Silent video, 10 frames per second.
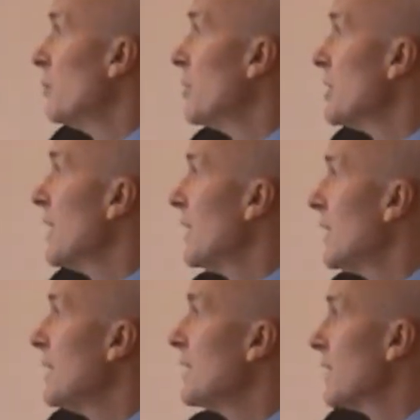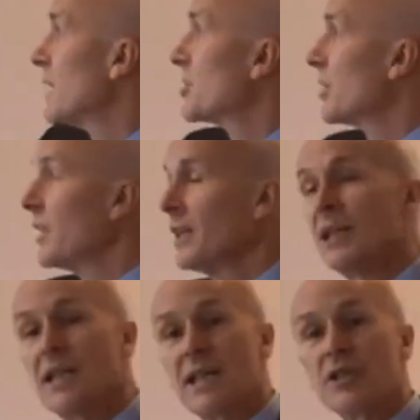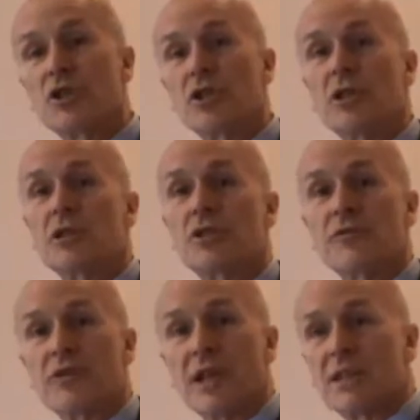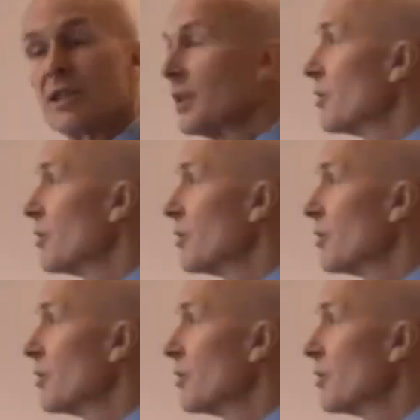but he is actually in charge of that